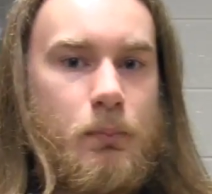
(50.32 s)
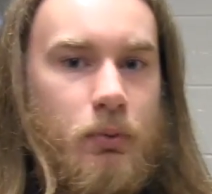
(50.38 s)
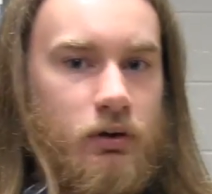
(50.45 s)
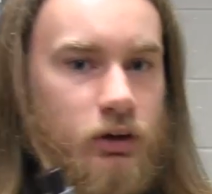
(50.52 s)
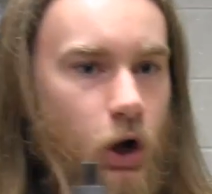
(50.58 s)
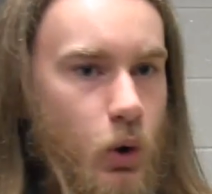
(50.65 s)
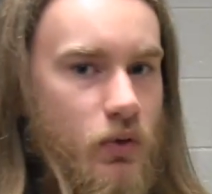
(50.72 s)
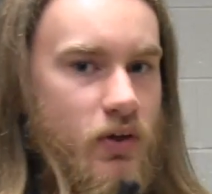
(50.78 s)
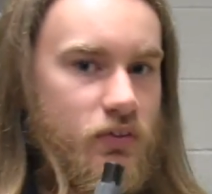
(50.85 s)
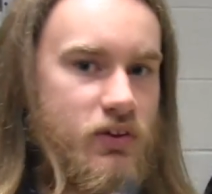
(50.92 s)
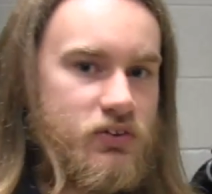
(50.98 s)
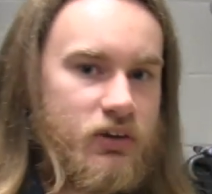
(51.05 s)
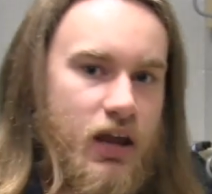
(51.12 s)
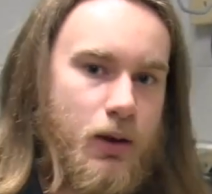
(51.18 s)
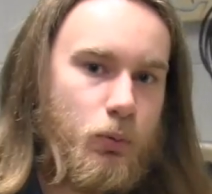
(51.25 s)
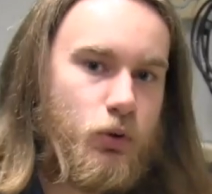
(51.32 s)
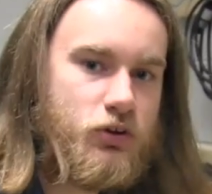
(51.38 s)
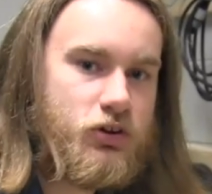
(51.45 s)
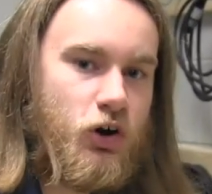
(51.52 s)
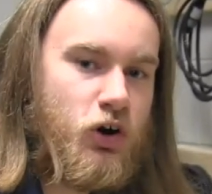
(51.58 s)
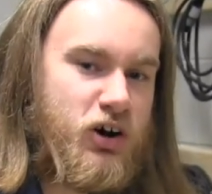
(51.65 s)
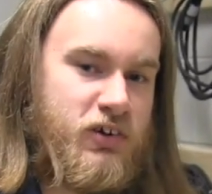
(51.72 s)
But know that these
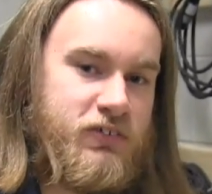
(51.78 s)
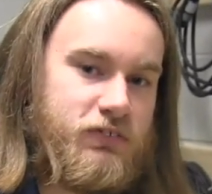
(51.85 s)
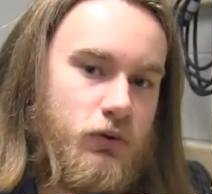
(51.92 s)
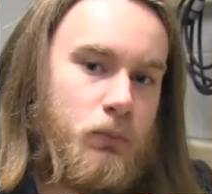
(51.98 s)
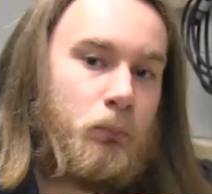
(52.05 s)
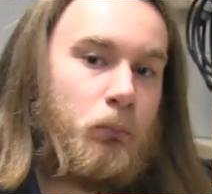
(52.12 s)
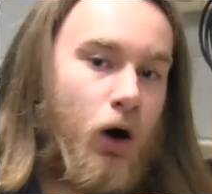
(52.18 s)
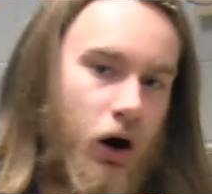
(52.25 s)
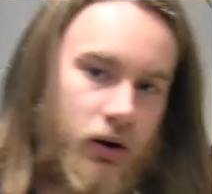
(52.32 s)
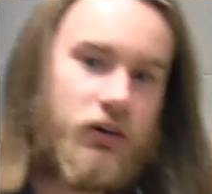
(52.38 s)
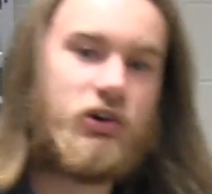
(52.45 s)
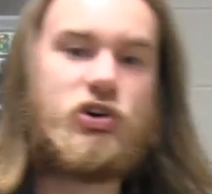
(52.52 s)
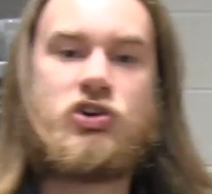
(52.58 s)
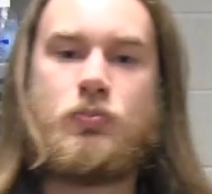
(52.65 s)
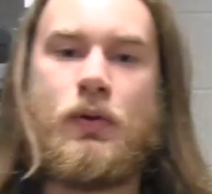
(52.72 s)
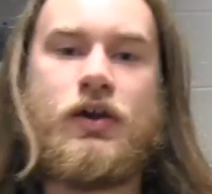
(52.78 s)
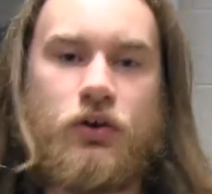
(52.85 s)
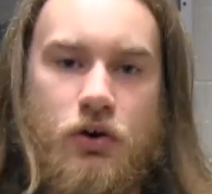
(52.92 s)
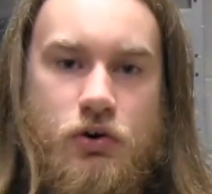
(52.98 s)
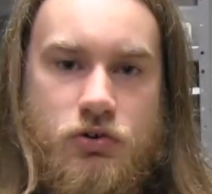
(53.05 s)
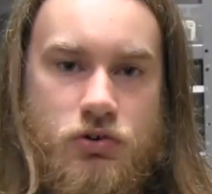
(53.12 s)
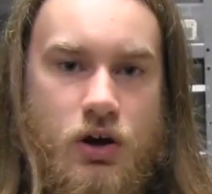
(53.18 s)
cables are for monitor
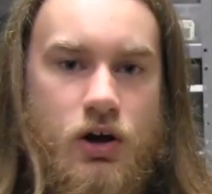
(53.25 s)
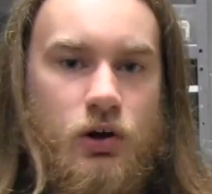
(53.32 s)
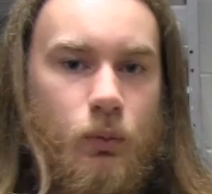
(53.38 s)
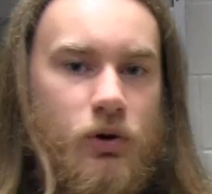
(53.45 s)
speakers,